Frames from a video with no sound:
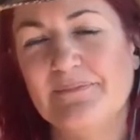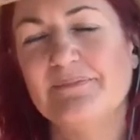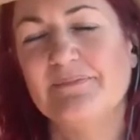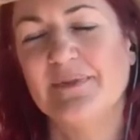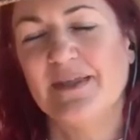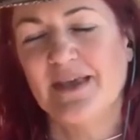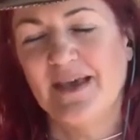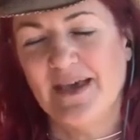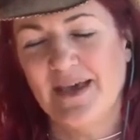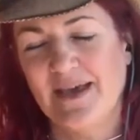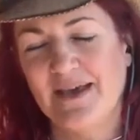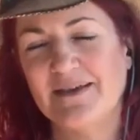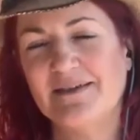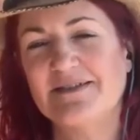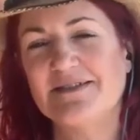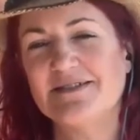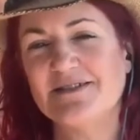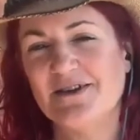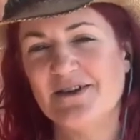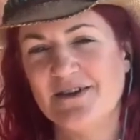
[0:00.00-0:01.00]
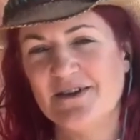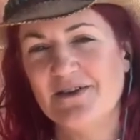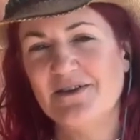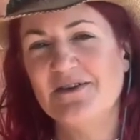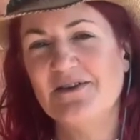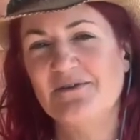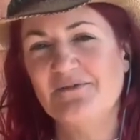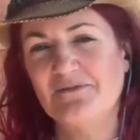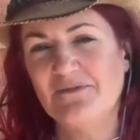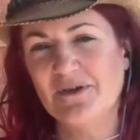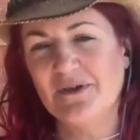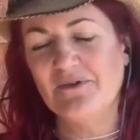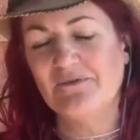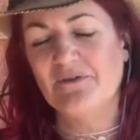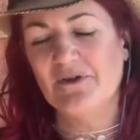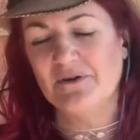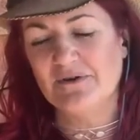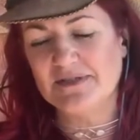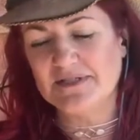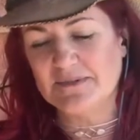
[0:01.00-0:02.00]
Yeah, so you, you're you're
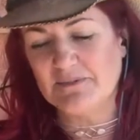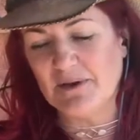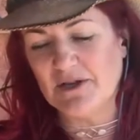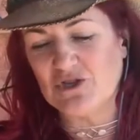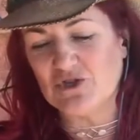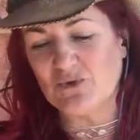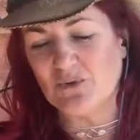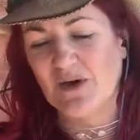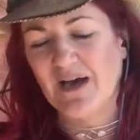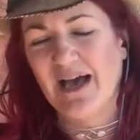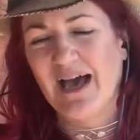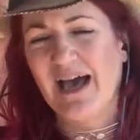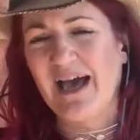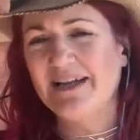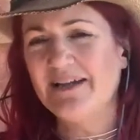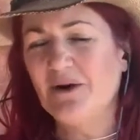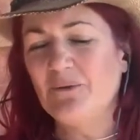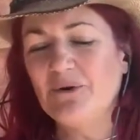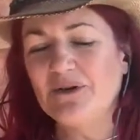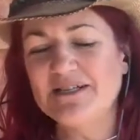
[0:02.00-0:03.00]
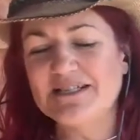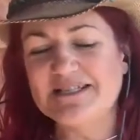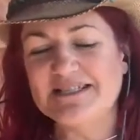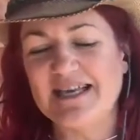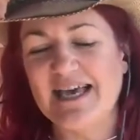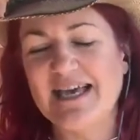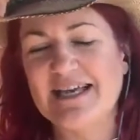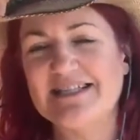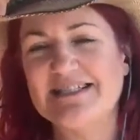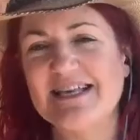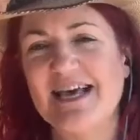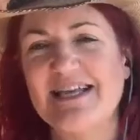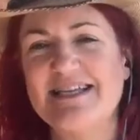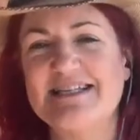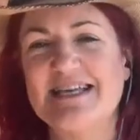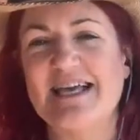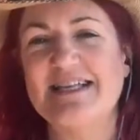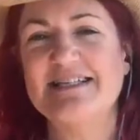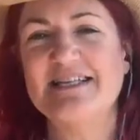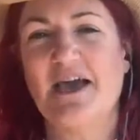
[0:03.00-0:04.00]
very special, and I want to say it's like
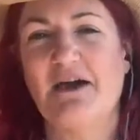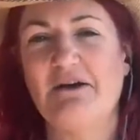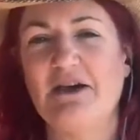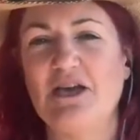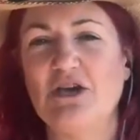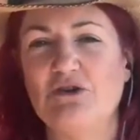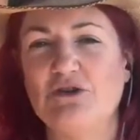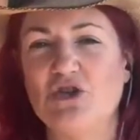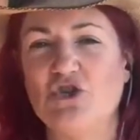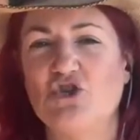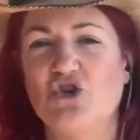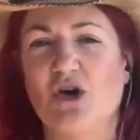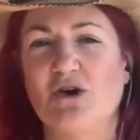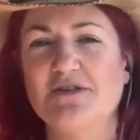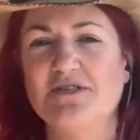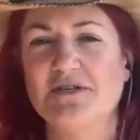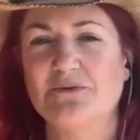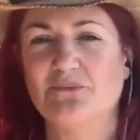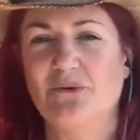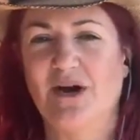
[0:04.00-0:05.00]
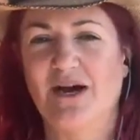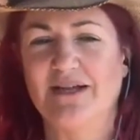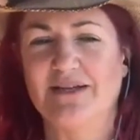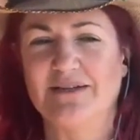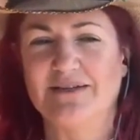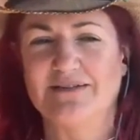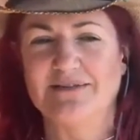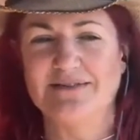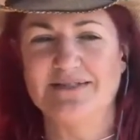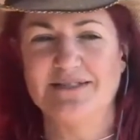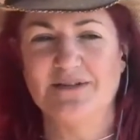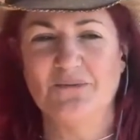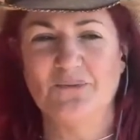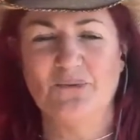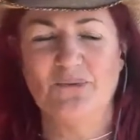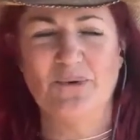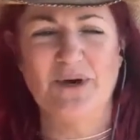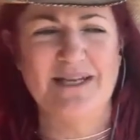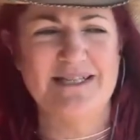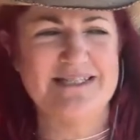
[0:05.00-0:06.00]
Dad's going, "You're the chosen one." So
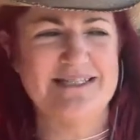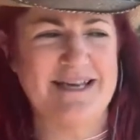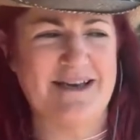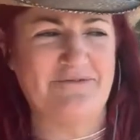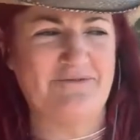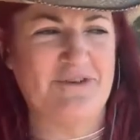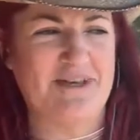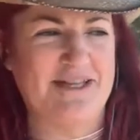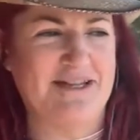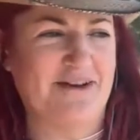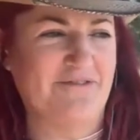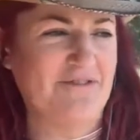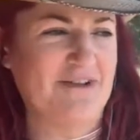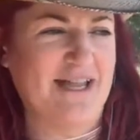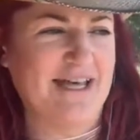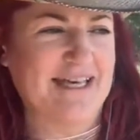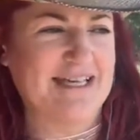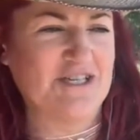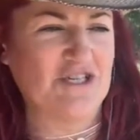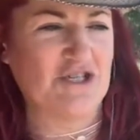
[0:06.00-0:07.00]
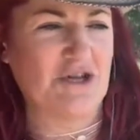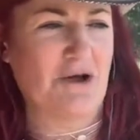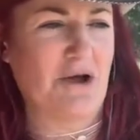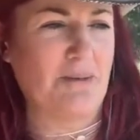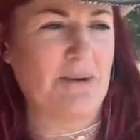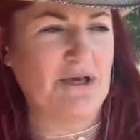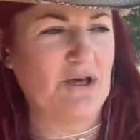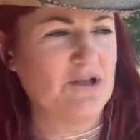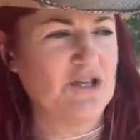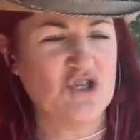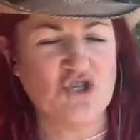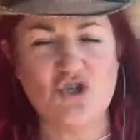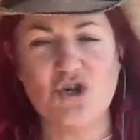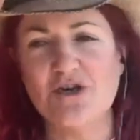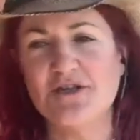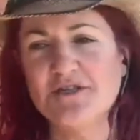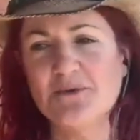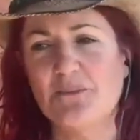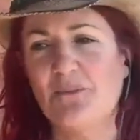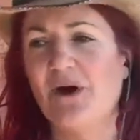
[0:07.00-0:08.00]
where does that fit? I feel like he's showing me you're the
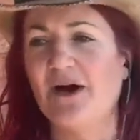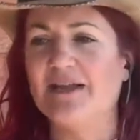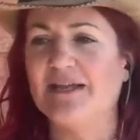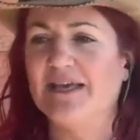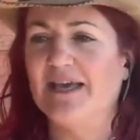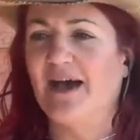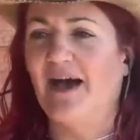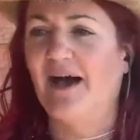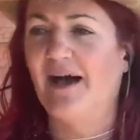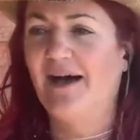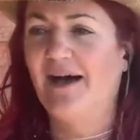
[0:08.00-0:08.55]
chosen one here.